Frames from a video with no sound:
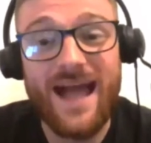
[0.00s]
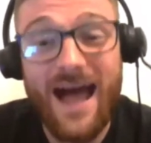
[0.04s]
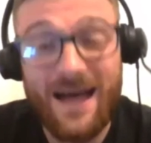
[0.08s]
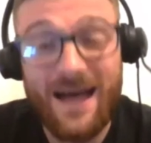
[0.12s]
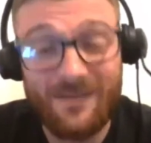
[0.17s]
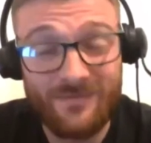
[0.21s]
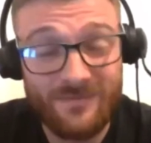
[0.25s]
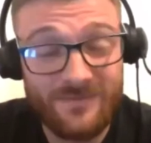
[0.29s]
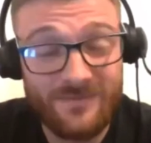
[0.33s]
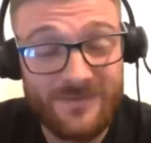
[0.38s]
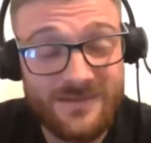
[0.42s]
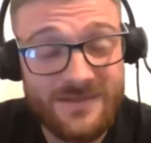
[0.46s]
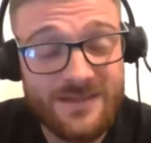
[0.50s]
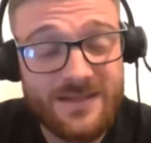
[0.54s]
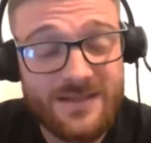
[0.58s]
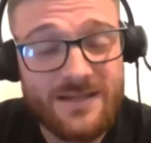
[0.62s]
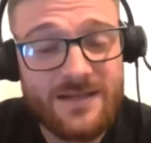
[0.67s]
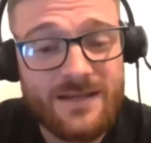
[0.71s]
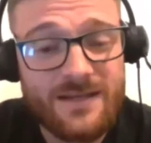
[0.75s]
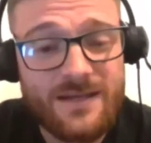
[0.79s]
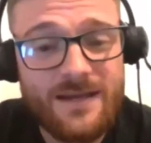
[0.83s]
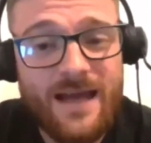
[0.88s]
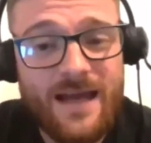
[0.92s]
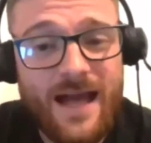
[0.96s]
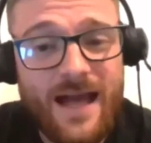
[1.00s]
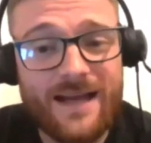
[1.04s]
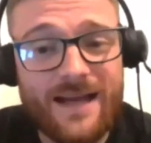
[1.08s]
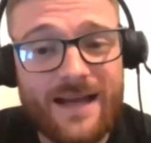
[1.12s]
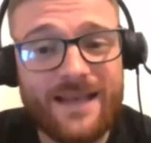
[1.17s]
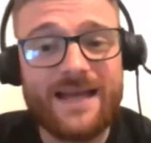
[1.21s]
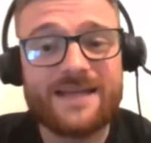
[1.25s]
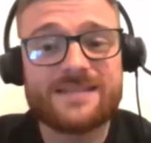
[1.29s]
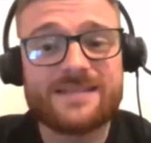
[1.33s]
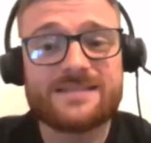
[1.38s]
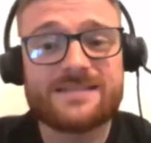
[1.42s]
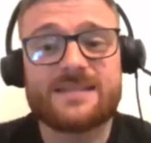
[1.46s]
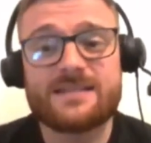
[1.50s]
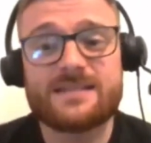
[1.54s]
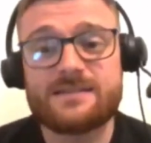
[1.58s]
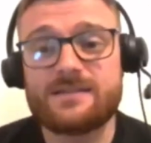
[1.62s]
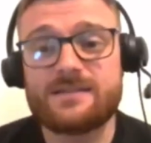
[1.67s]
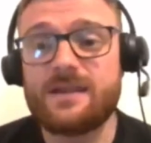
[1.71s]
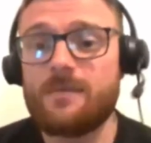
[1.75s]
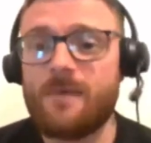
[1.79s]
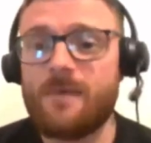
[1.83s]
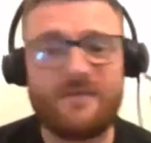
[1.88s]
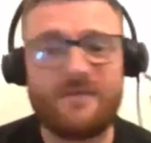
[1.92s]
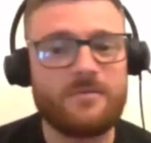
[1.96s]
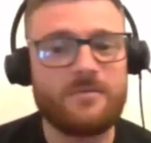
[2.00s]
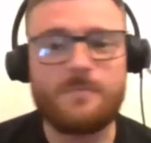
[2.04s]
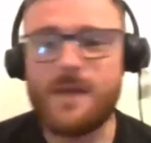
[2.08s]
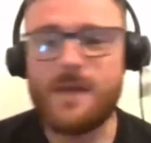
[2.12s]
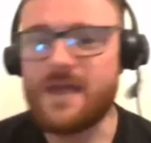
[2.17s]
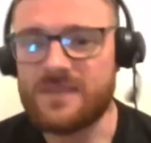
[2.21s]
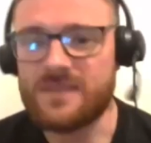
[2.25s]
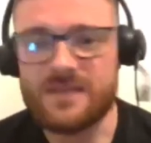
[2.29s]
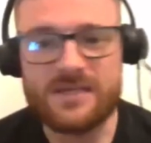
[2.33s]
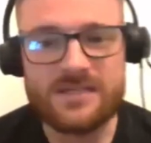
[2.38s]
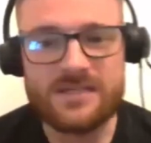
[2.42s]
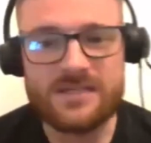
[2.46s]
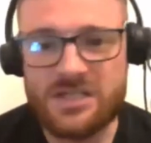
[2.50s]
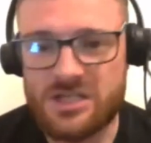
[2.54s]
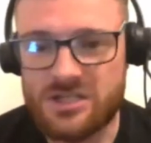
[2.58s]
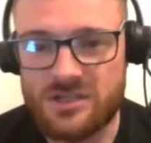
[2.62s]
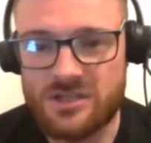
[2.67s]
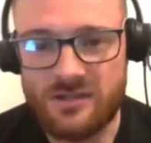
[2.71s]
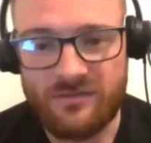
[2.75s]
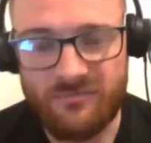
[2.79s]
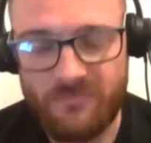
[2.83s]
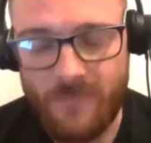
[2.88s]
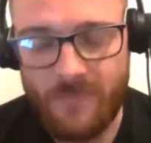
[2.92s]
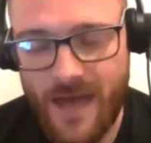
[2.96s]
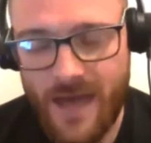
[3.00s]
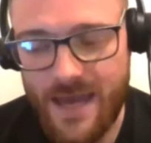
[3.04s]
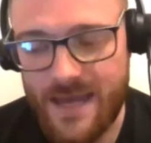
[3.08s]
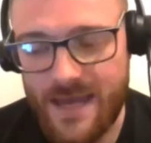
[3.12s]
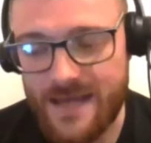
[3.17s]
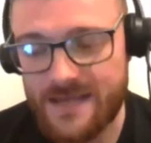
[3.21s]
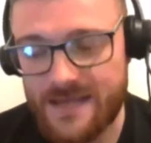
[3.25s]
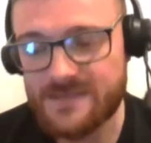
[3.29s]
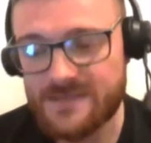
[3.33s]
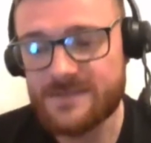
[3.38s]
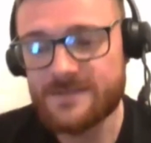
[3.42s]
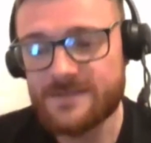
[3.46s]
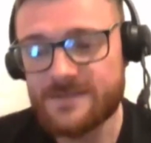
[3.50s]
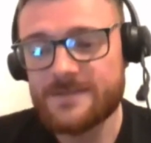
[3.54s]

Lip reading: And I guess them having made the decision they've made,